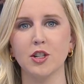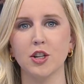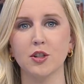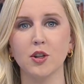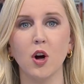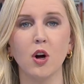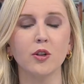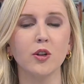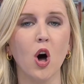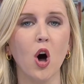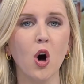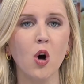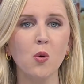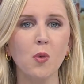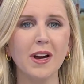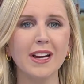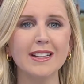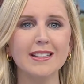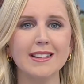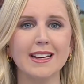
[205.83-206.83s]
It's called
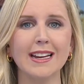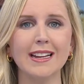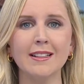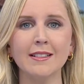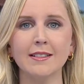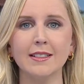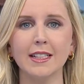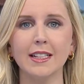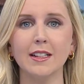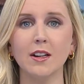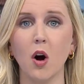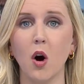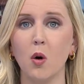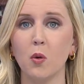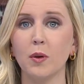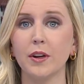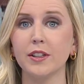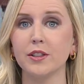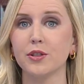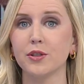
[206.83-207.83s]
Always ND,
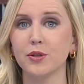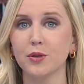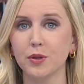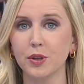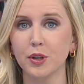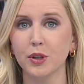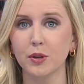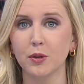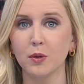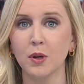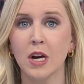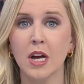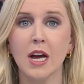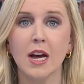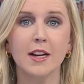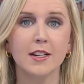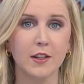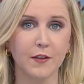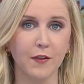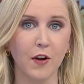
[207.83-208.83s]
Always True
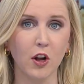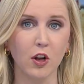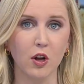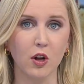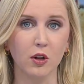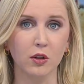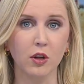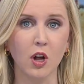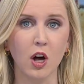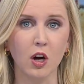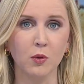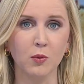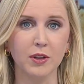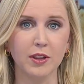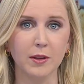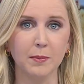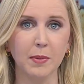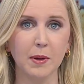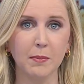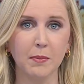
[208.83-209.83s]
to follow along with
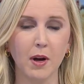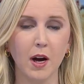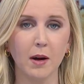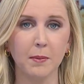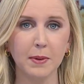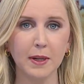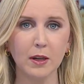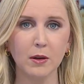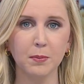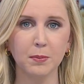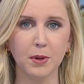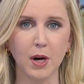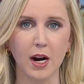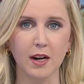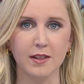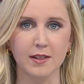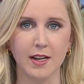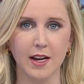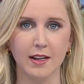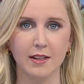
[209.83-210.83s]
the appeal
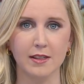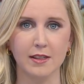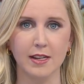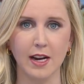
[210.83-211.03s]
process.